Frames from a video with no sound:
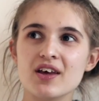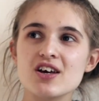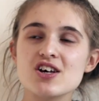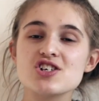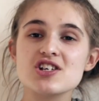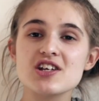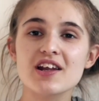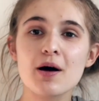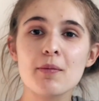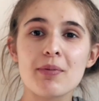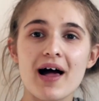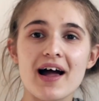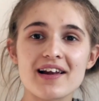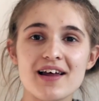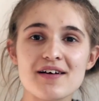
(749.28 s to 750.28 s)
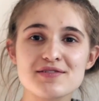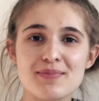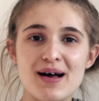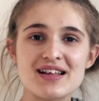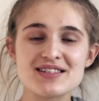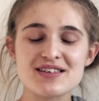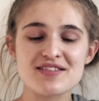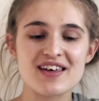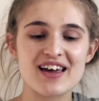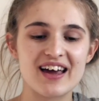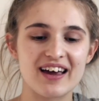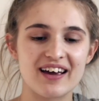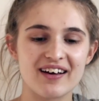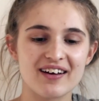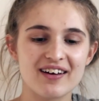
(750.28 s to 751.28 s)
she did her Black Lives Matter
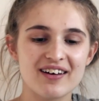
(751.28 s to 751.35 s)
thing?